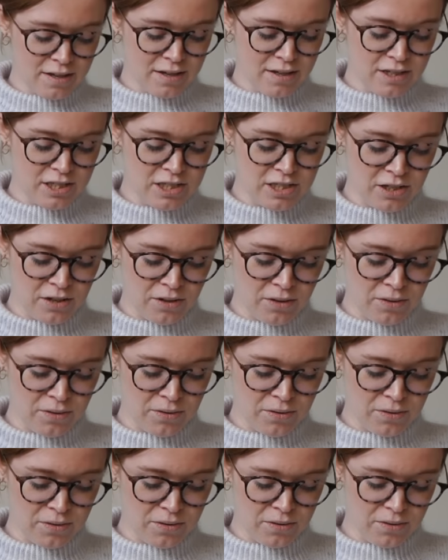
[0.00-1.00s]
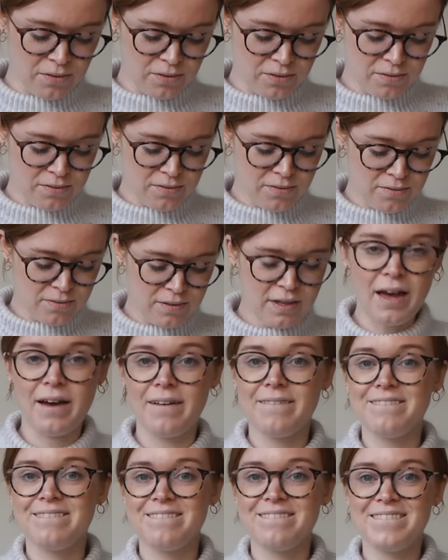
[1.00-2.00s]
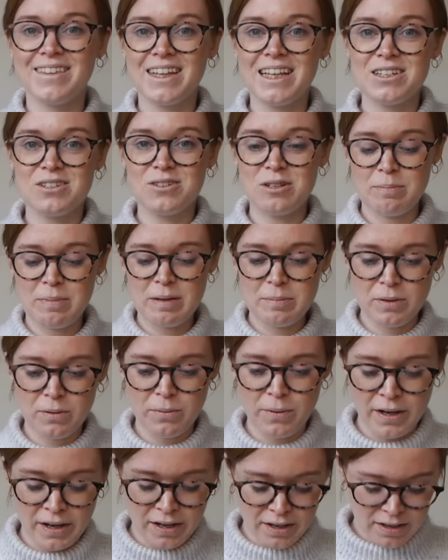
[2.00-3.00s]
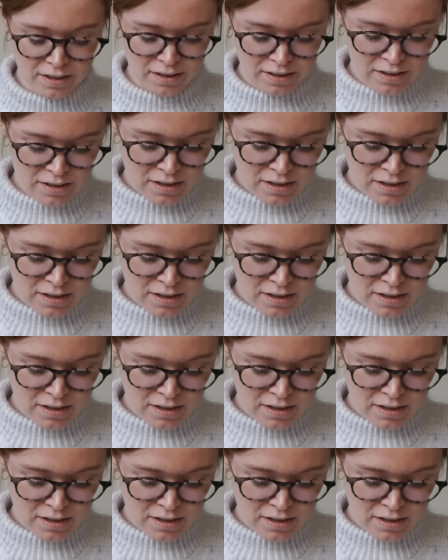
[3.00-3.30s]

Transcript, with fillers: So yeah, need to do a bit more work